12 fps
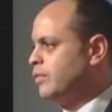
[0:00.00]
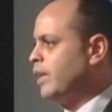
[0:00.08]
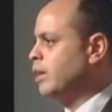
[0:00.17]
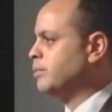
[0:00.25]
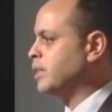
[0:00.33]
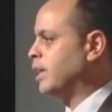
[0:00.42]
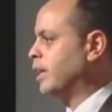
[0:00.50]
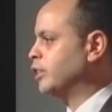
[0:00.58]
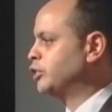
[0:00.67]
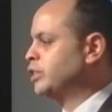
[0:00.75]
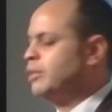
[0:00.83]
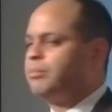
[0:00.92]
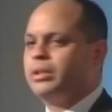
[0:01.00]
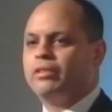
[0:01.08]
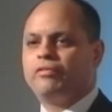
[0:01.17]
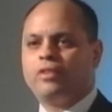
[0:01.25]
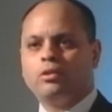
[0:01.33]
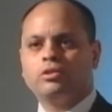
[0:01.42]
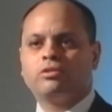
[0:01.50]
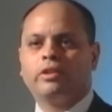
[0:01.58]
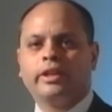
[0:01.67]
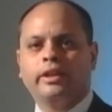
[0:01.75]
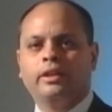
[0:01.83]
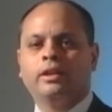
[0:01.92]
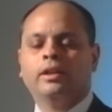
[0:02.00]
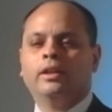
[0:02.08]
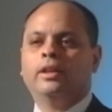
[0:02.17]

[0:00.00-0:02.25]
of items I got to ship and the phone's ringing